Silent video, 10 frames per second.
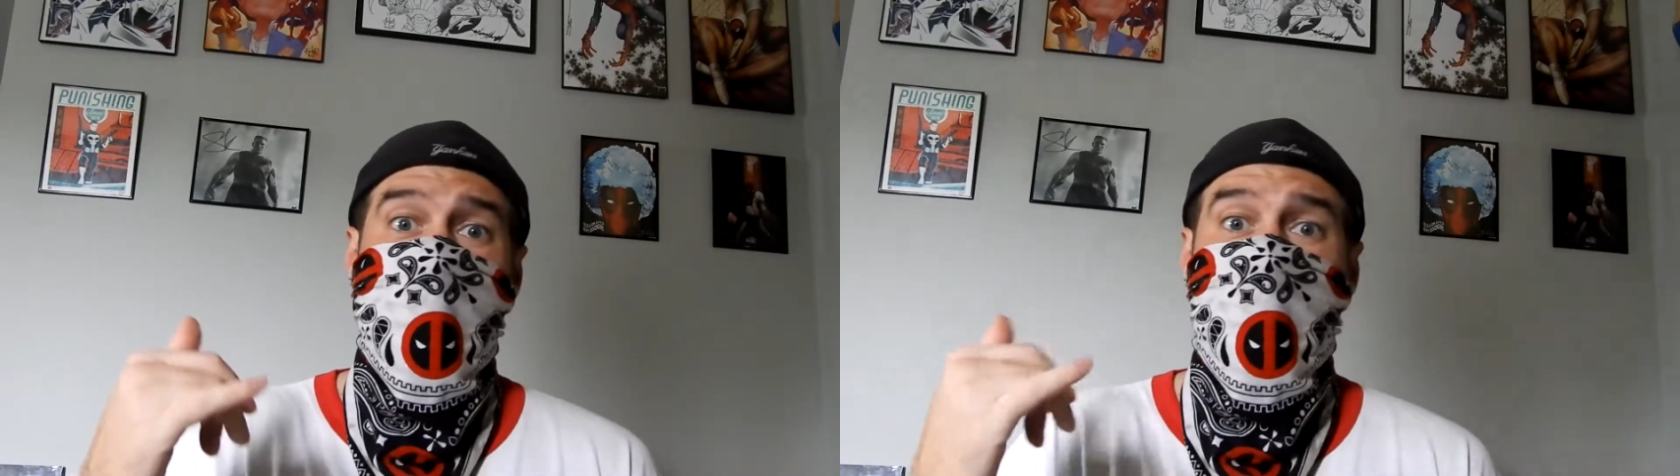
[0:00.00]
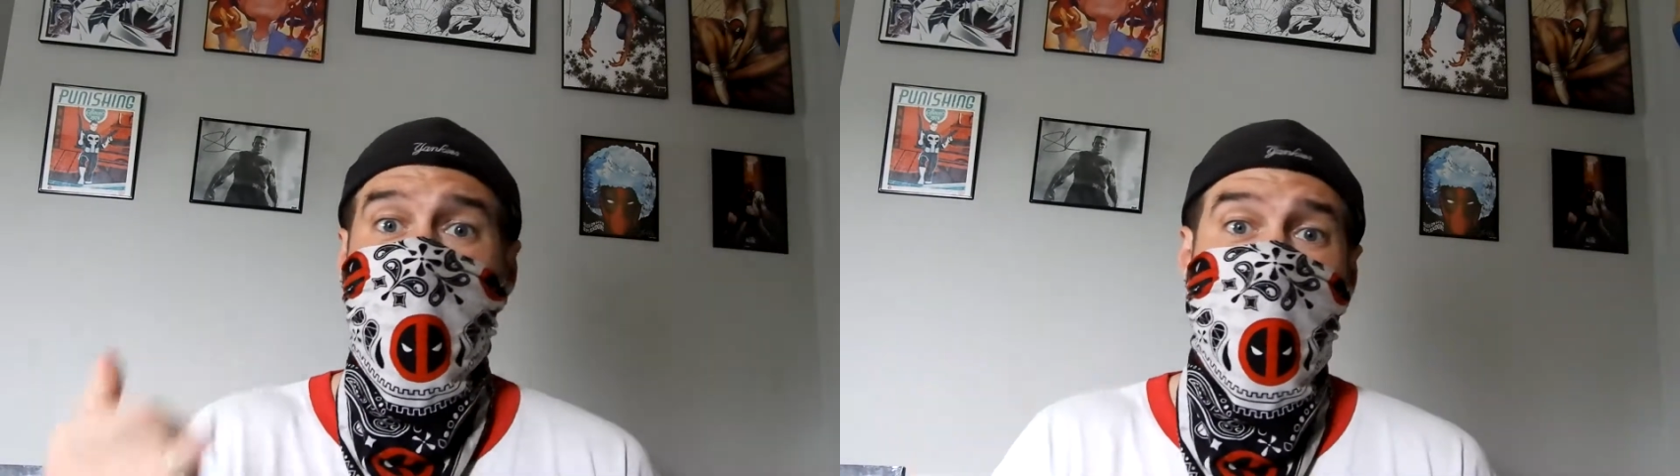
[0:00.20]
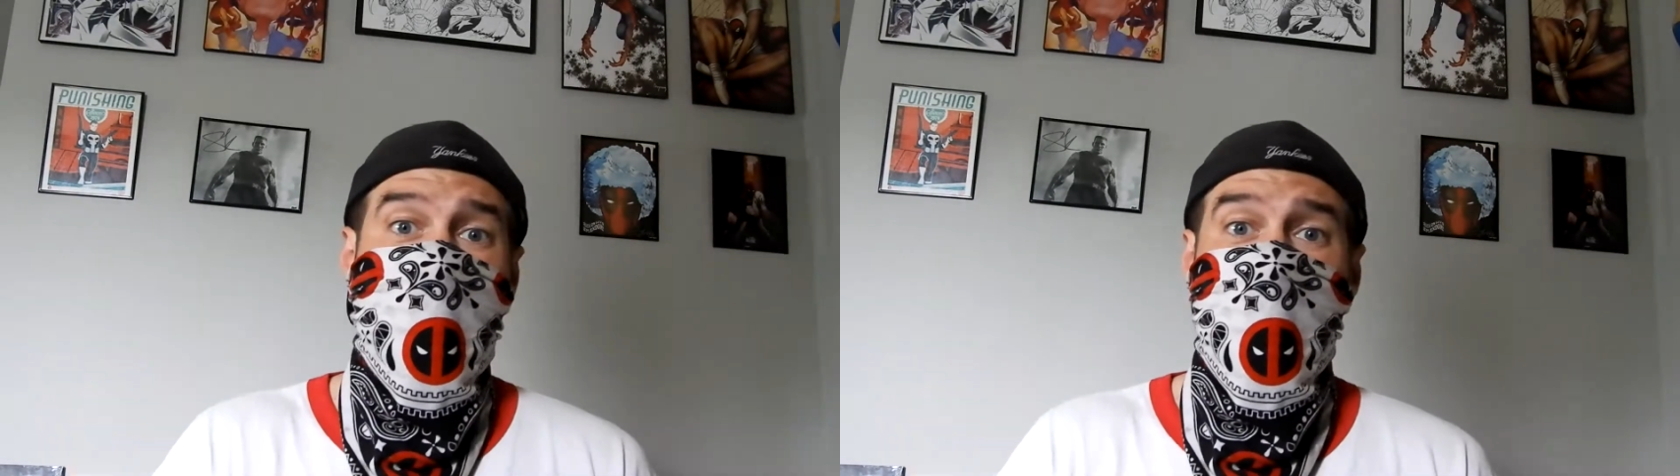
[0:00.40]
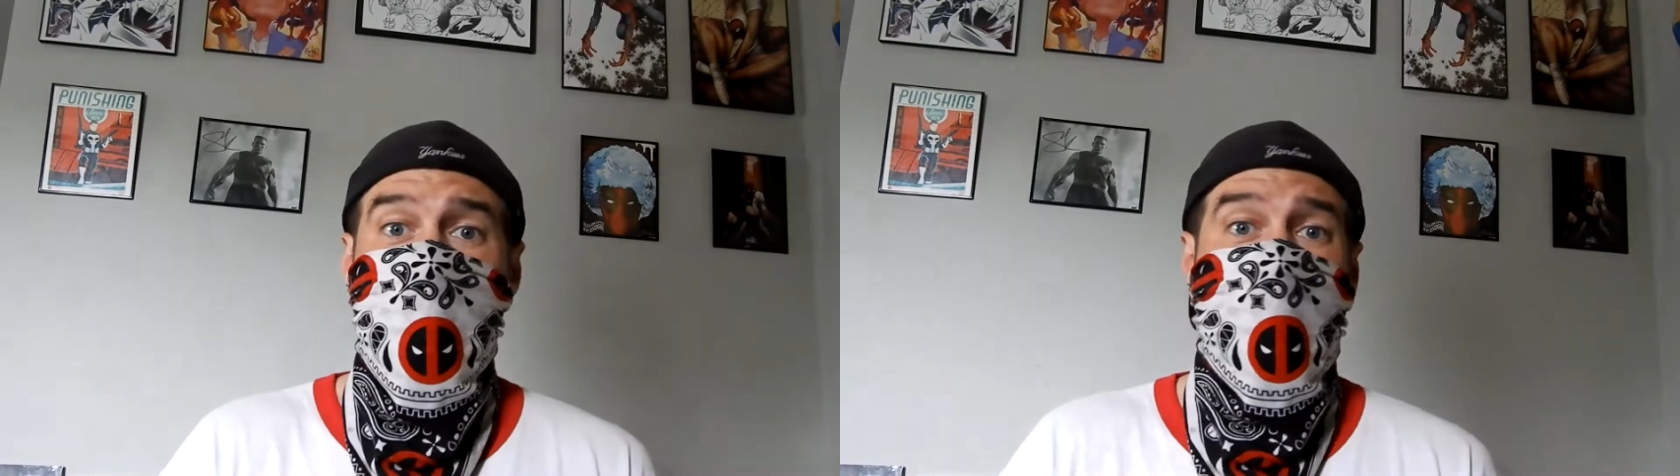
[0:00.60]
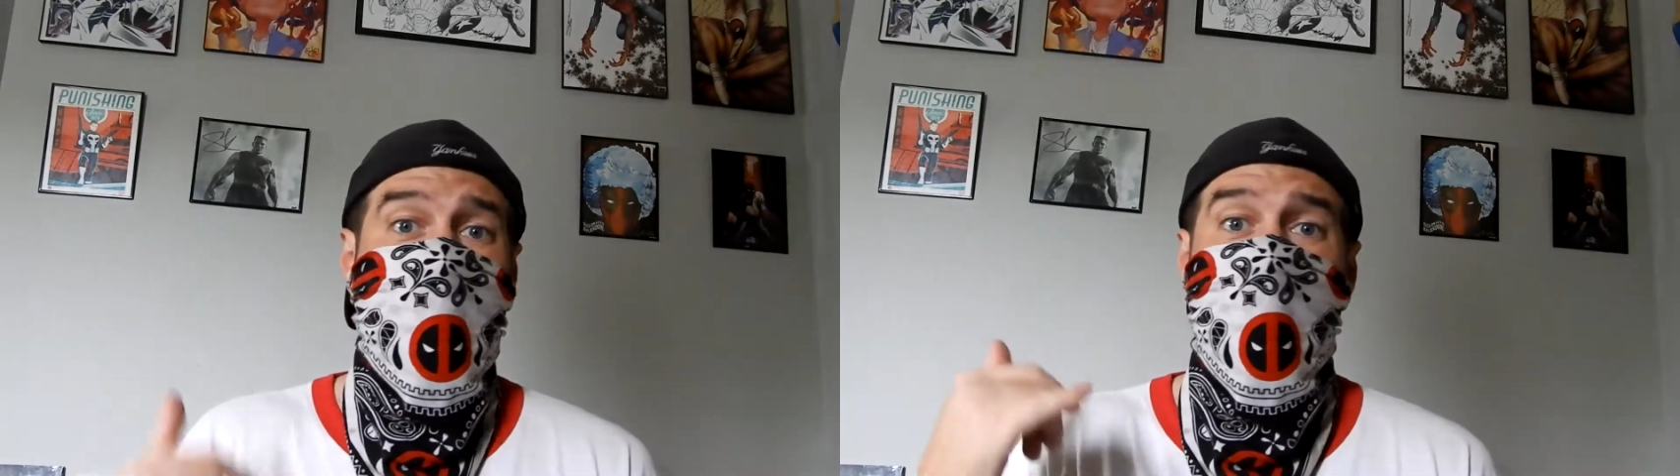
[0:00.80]
dozens,
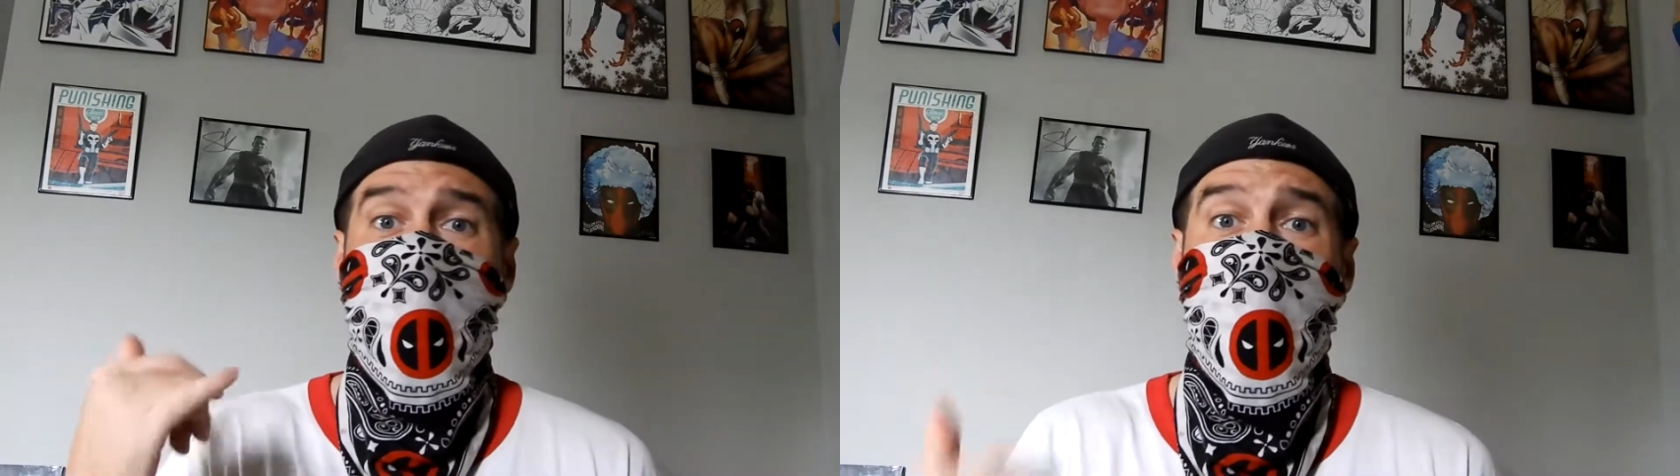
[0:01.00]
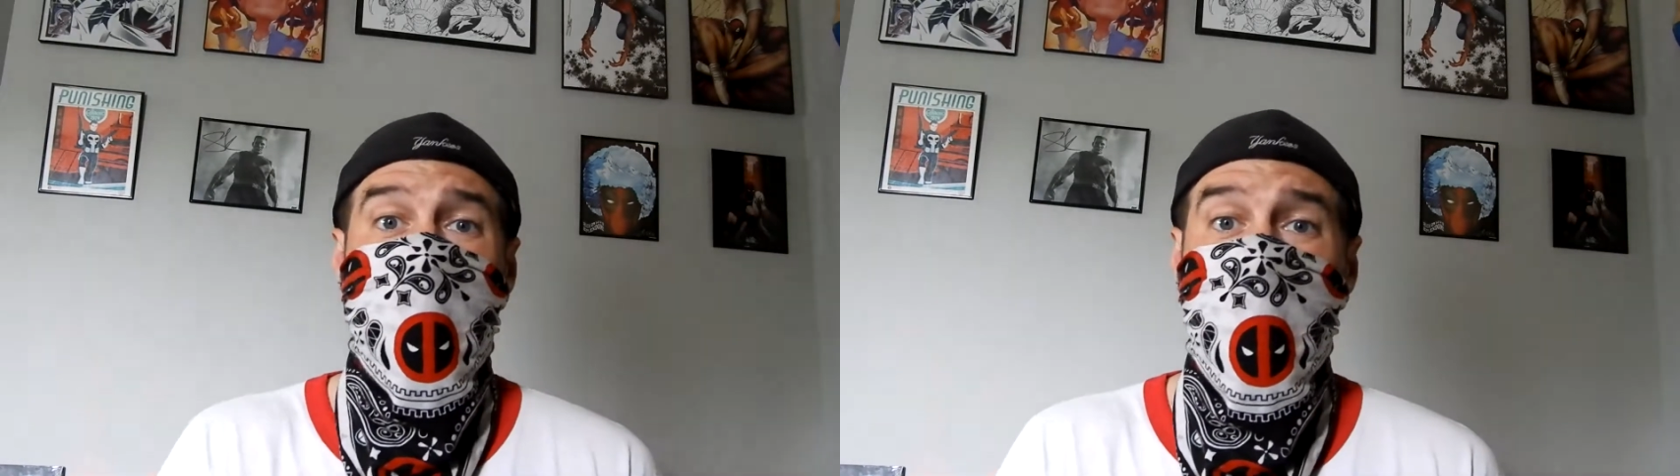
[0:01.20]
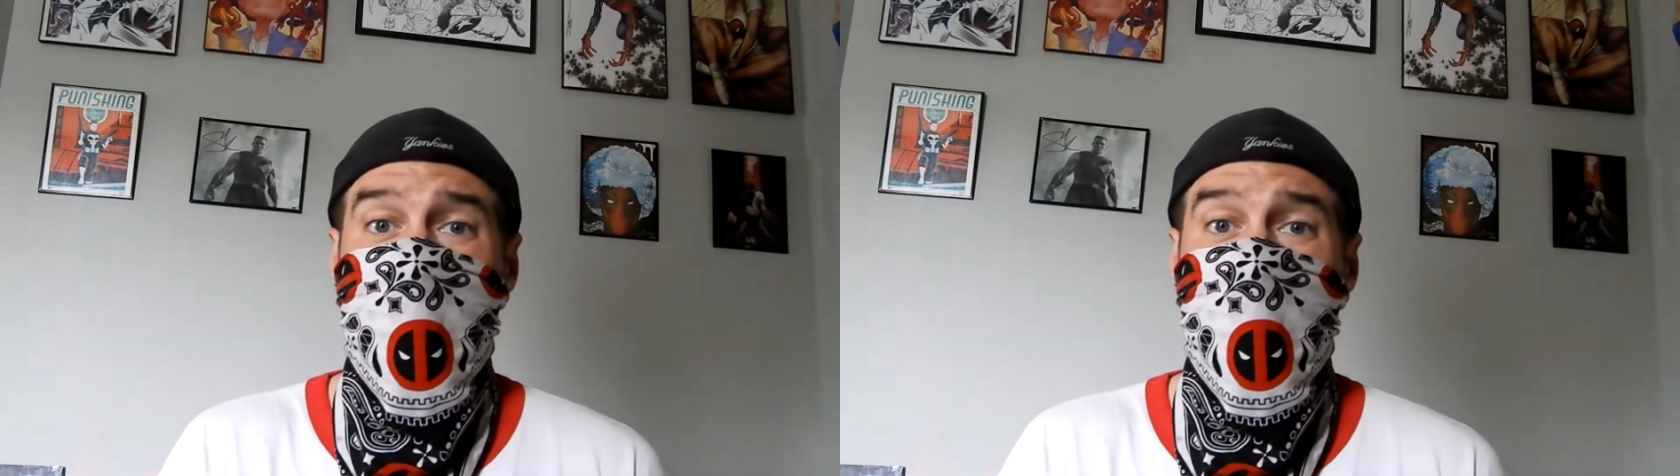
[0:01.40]
if not hundreds